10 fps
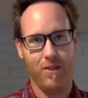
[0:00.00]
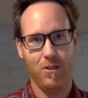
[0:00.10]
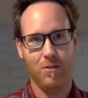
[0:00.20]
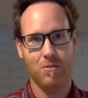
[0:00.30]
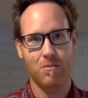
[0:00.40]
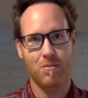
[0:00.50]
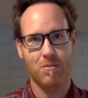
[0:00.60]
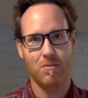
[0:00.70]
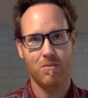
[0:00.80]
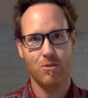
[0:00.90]
you
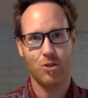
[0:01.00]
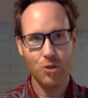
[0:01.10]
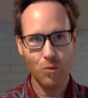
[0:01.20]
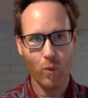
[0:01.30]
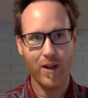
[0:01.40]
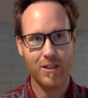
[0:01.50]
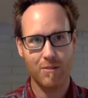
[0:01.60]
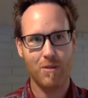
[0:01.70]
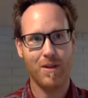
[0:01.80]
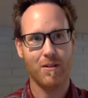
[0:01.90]
to want to
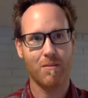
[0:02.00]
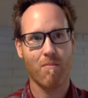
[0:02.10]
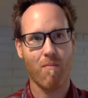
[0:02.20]
be better.